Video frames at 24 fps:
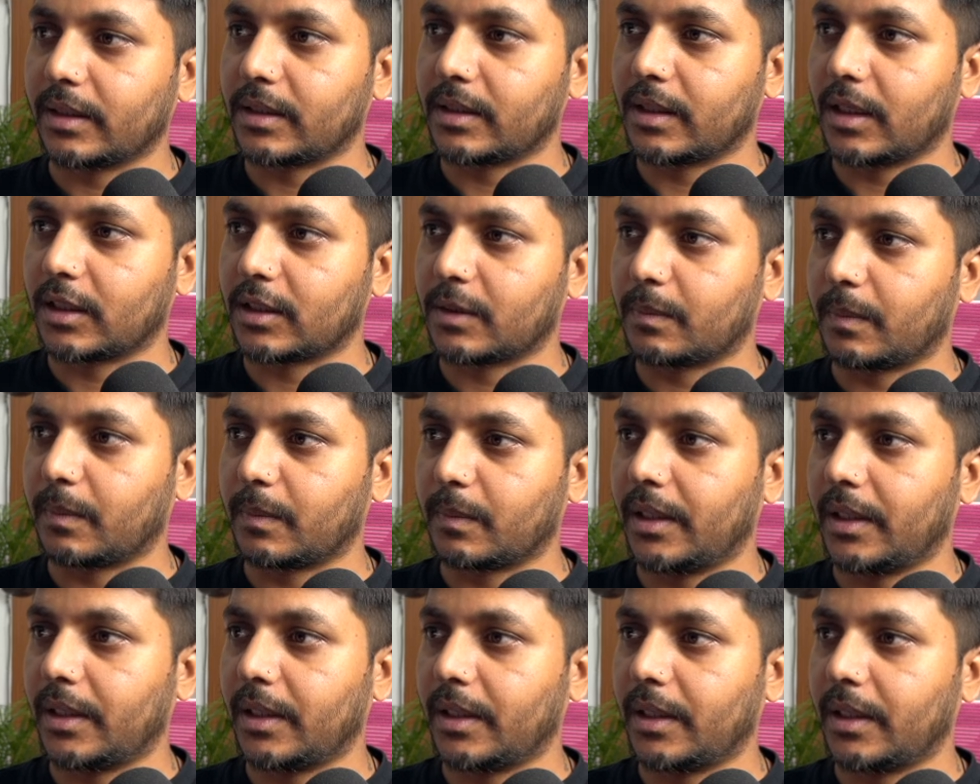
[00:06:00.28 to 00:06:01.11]
just
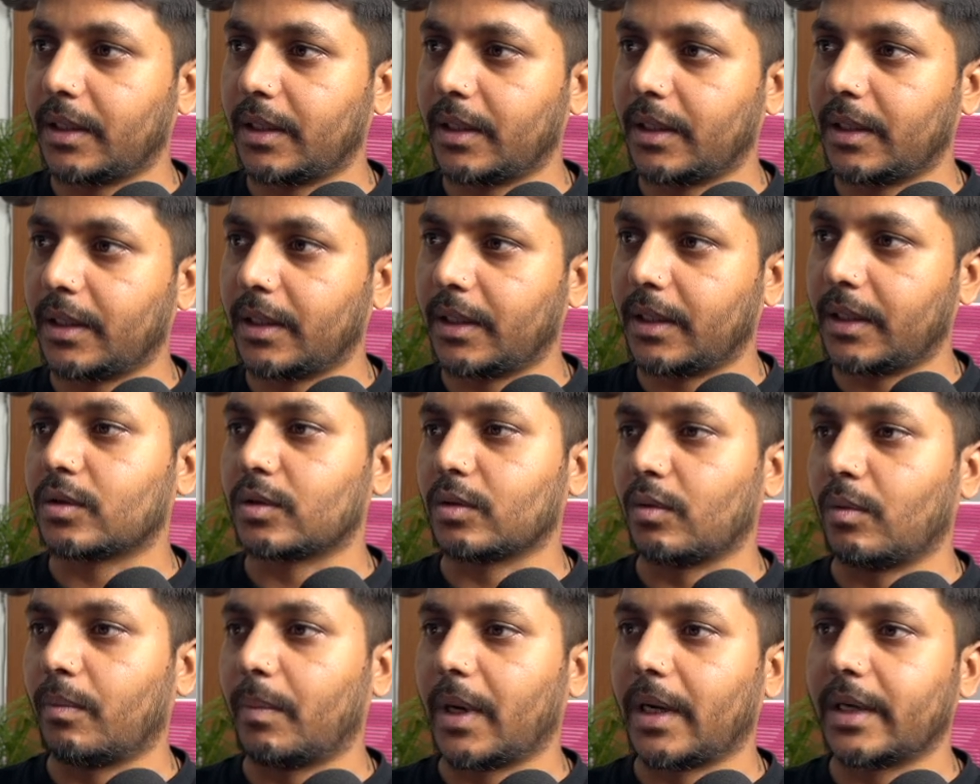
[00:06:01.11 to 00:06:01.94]
explain. So
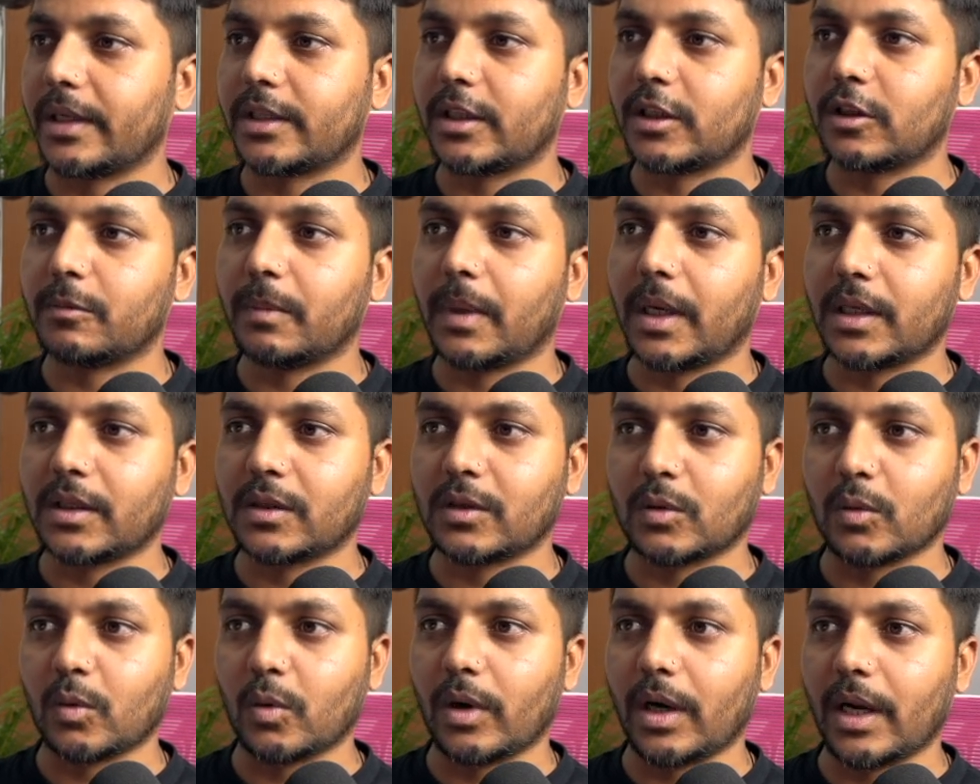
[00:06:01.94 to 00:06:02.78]
partitions by
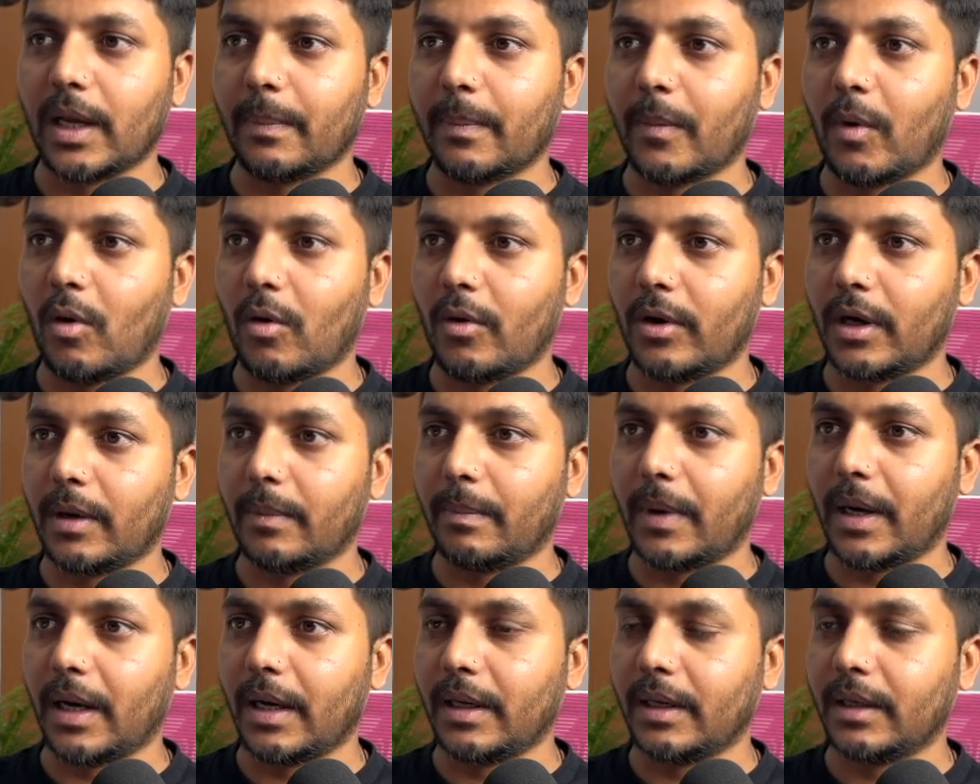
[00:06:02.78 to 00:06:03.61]
store name, order
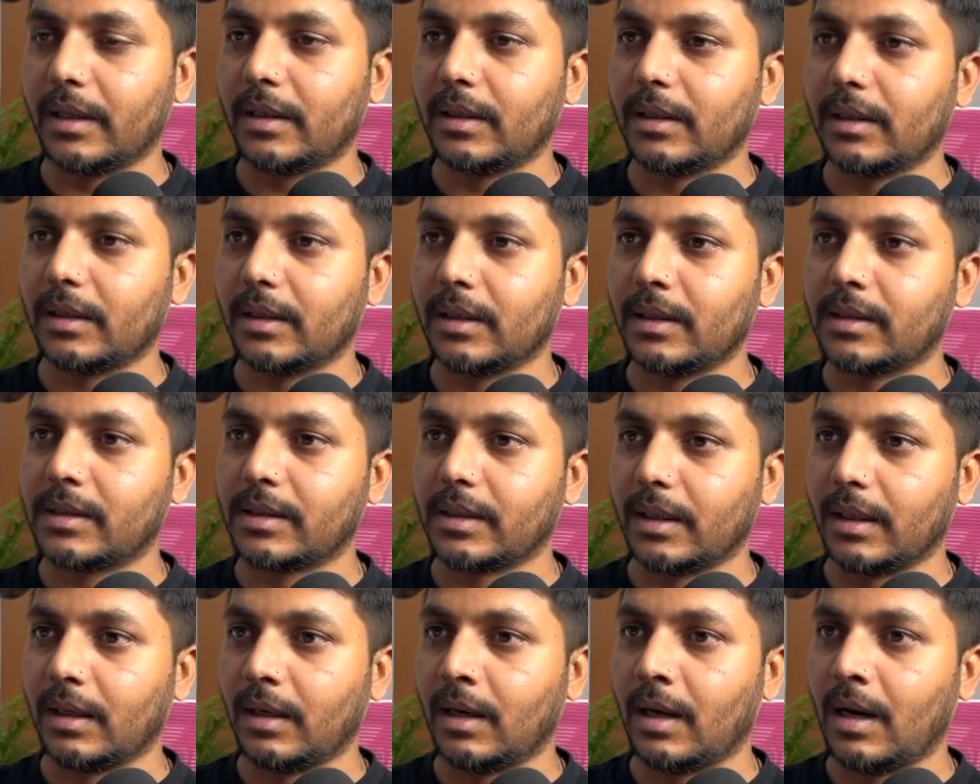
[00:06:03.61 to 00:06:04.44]
by the
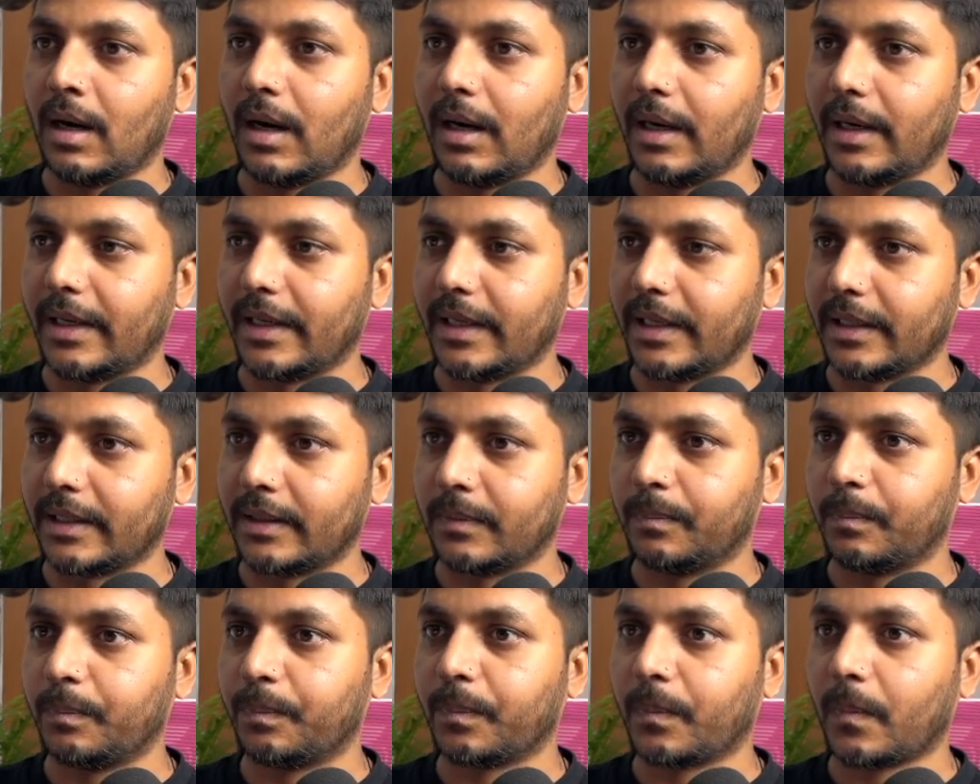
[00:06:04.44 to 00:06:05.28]
sale date.
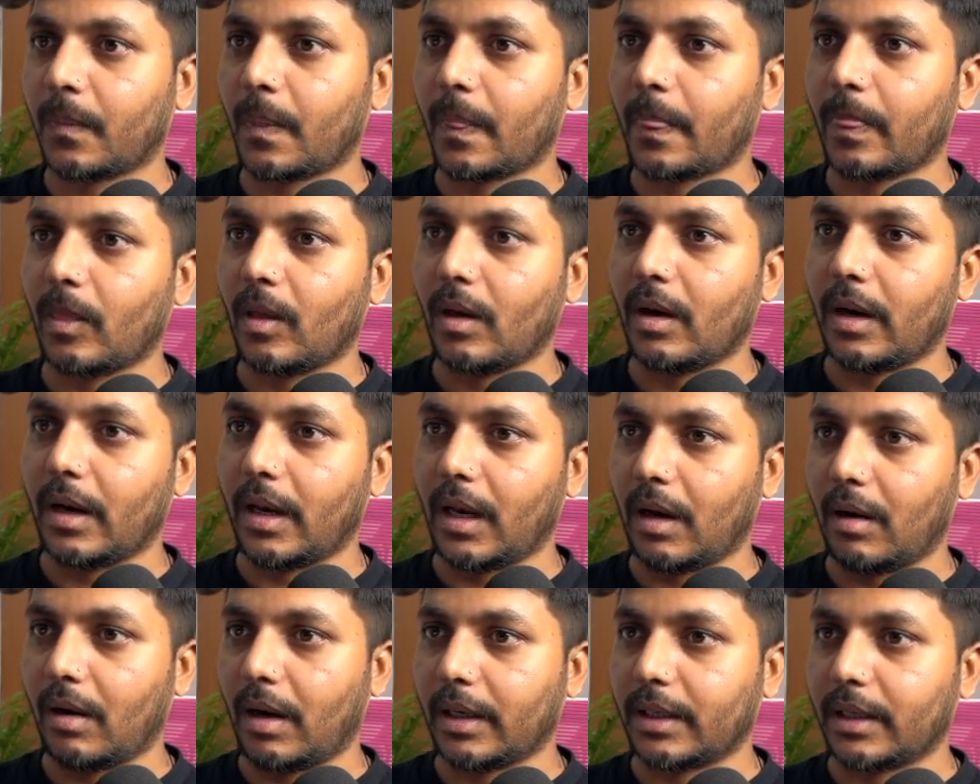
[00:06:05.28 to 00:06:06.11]

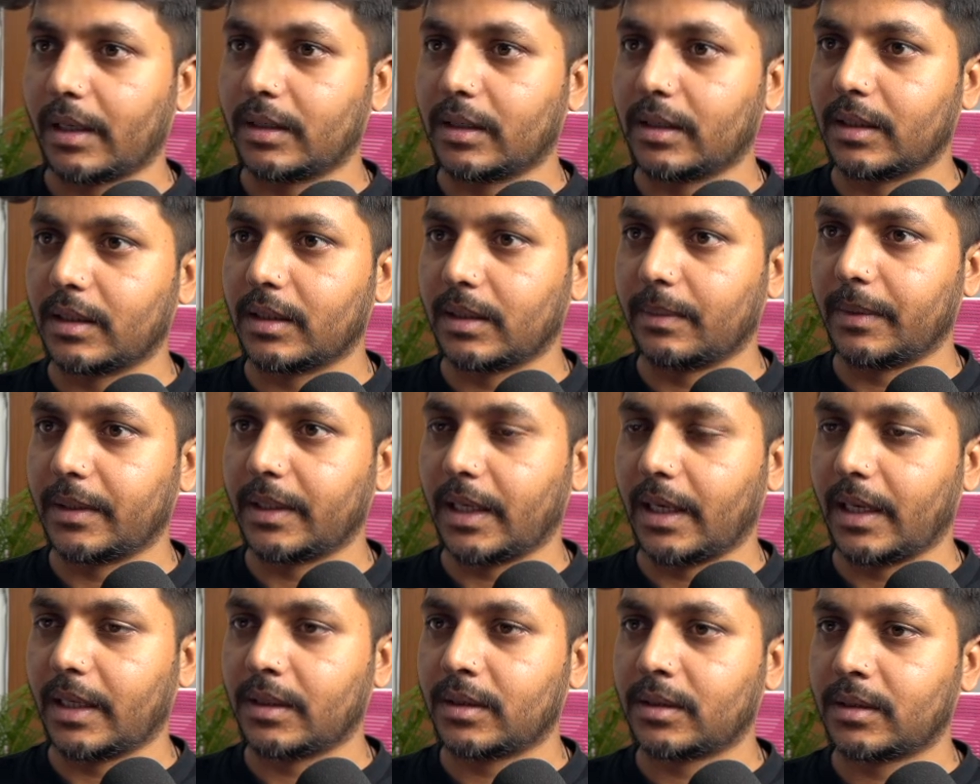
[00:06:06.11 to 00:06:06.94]
Now I can just save it
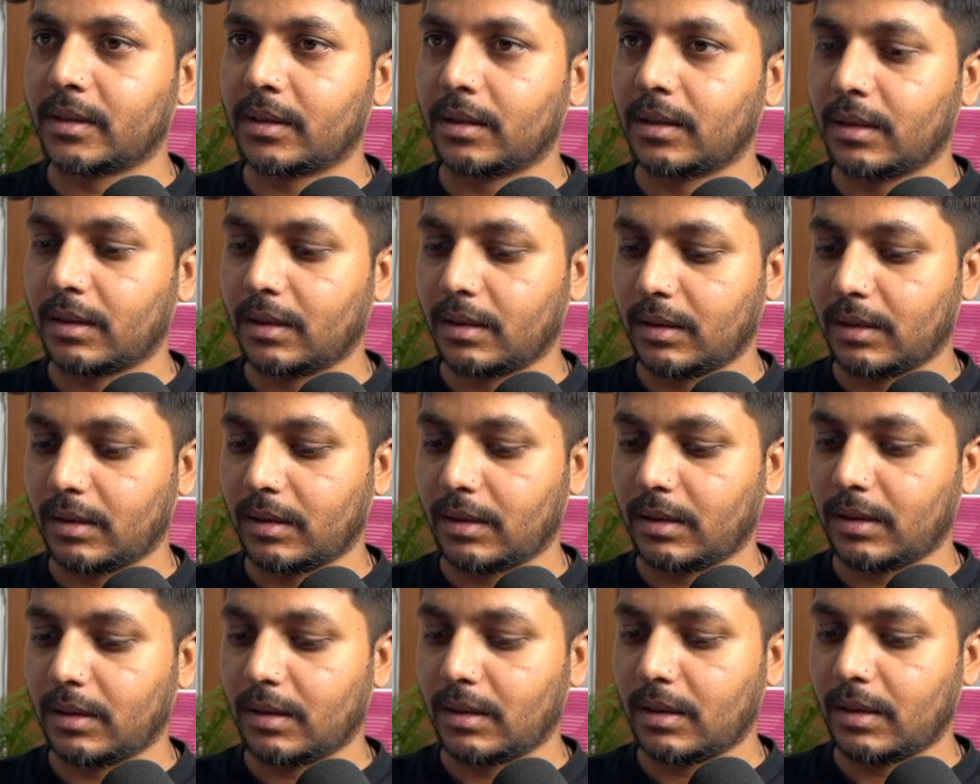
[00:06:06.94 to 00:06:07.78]
as
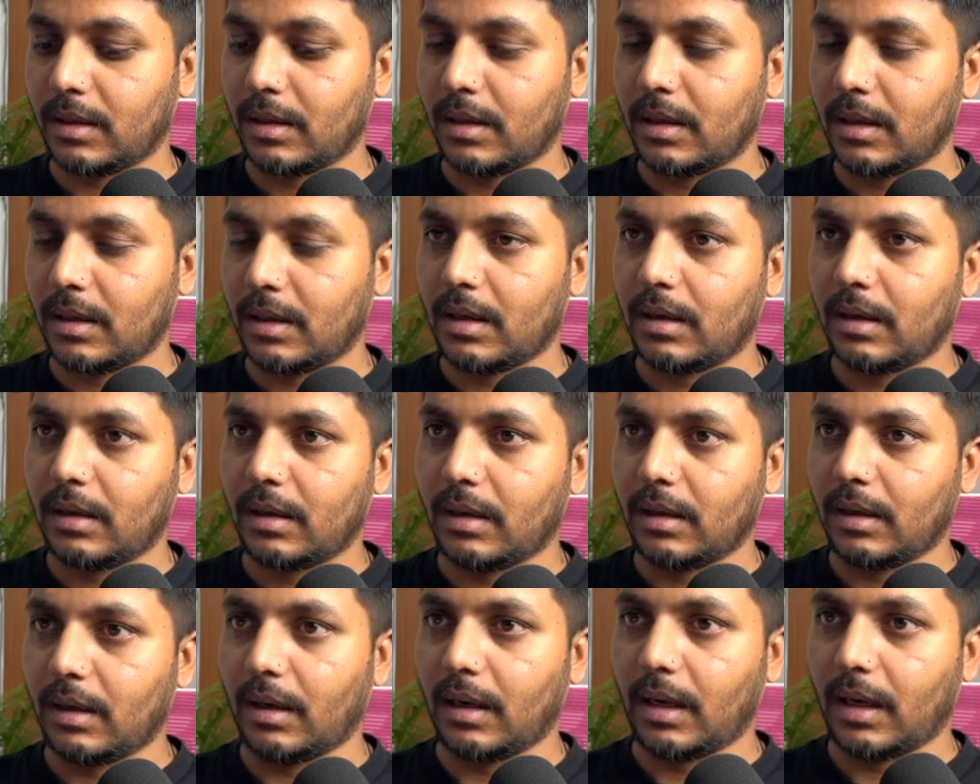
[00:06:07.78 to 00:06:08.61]

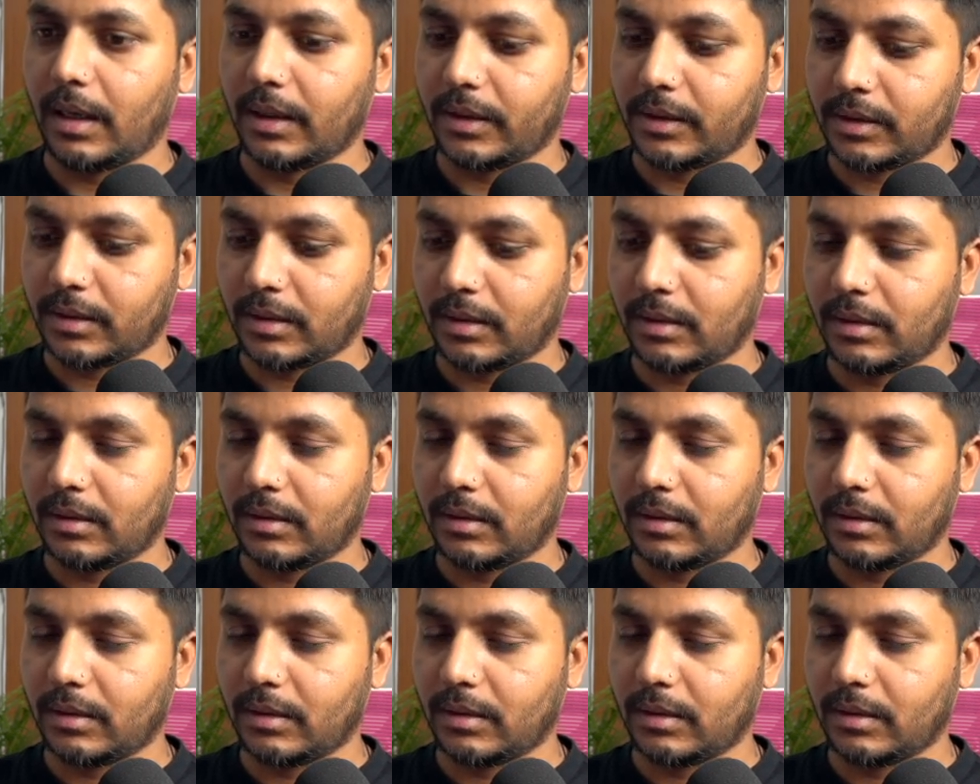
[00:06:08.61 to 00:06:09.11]
last